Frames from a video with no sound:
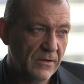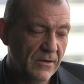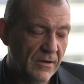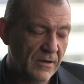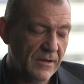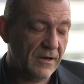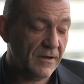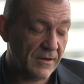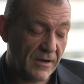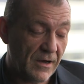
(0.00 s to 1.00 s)
You know,
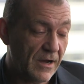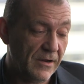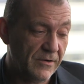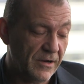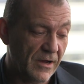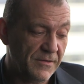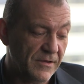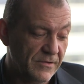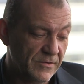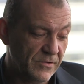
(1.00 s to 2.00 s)
I agree. I
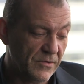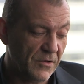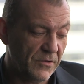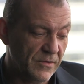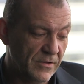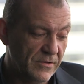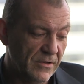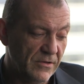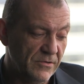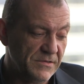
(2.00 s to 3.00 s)
think that, you know,
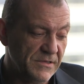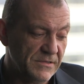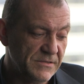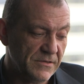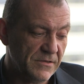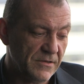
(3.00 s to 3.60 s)
the Lucy's,